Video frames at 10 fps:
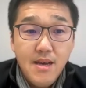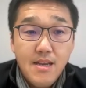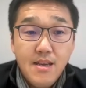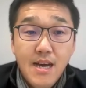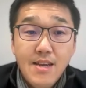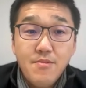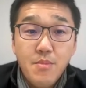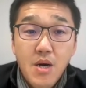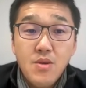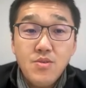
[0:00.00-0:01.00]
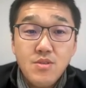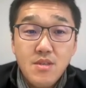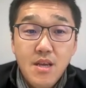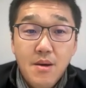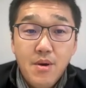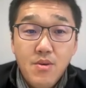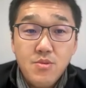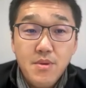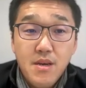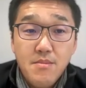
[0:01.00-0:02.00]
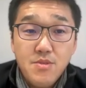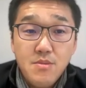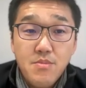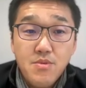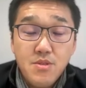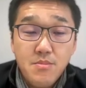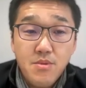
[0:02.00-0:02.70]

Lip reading: And the kind of models you adopt also become simpler.